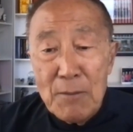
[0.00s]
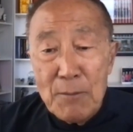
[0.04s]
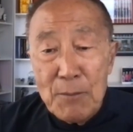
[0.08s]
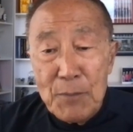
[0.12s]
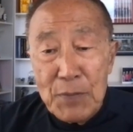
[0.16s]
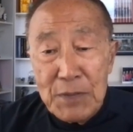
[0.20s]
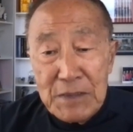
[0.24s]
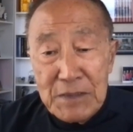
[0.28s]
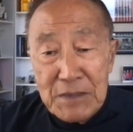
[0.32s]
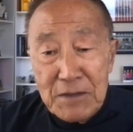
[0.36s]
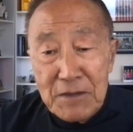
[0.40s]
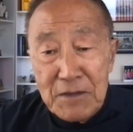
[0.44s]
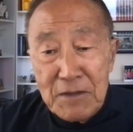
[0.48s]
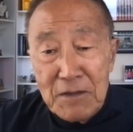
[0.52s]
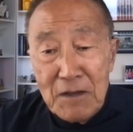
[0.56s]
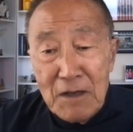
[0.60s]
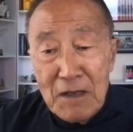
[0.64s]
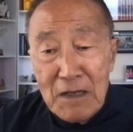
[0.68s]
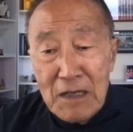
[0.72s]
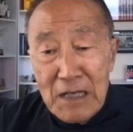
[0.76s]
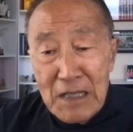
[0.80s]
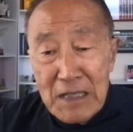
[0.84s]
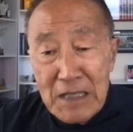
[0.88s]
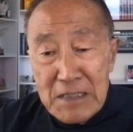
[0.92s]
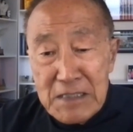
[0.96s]

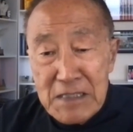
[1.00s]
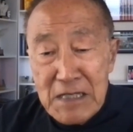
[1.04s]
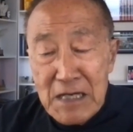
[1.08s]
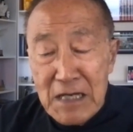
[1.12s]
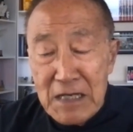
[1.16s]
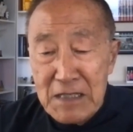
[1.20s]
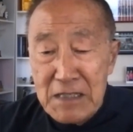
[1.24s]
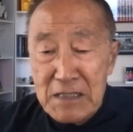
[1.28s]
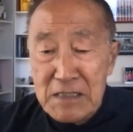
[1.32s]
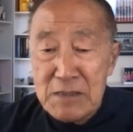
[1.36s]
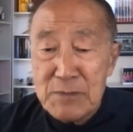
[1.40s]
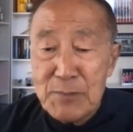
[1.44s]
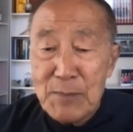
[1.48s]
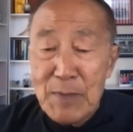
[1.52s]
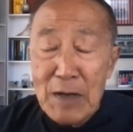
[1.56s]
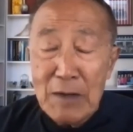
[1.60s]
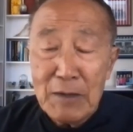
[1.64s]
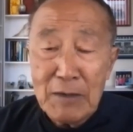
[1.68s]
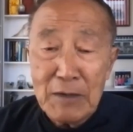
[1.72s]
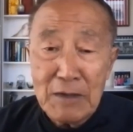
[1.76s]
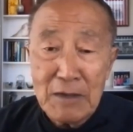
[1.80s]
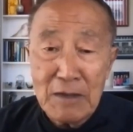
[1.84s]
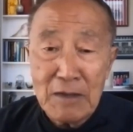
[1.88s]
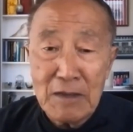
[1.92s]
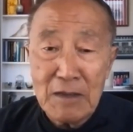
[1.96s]
particularly Chinese
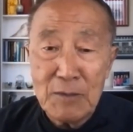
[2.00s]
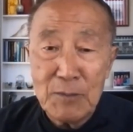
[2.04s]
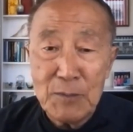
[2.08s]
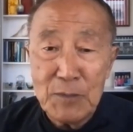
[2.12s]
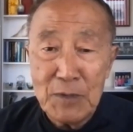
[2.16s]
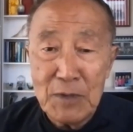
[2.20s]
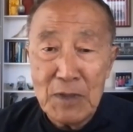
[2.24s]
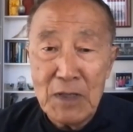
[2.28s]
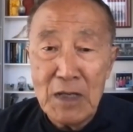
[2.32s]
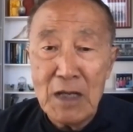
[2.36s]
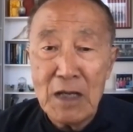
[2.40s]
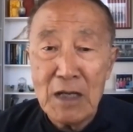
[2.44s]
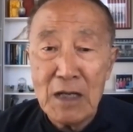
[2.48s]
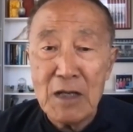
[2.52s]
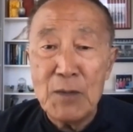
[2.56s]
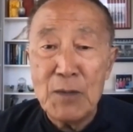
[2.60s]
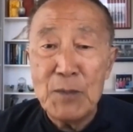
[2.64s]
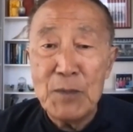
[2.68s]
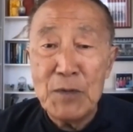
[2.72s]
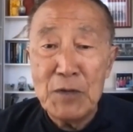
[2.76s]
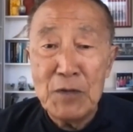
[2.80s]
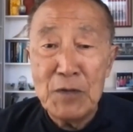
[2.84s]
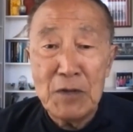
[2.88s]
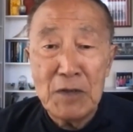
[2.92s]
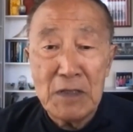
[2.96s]
American
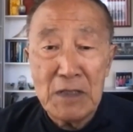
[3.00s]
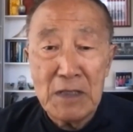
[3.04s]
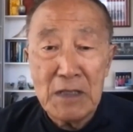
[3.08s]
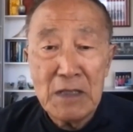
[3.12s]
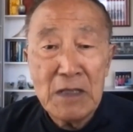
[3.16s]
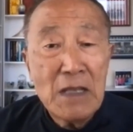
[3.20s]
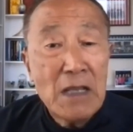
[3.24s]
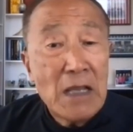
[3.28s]
community.